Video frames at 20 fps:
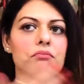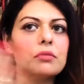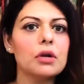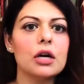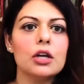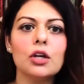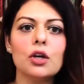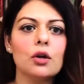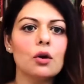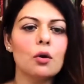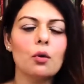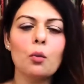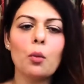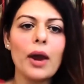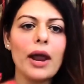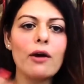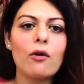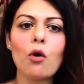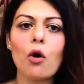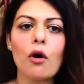you know,
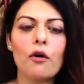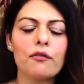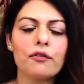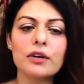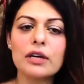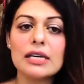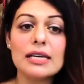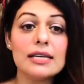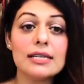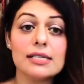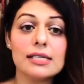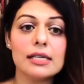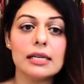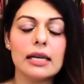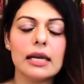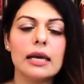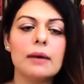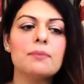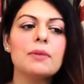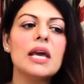wear off
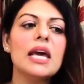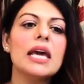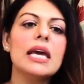easily.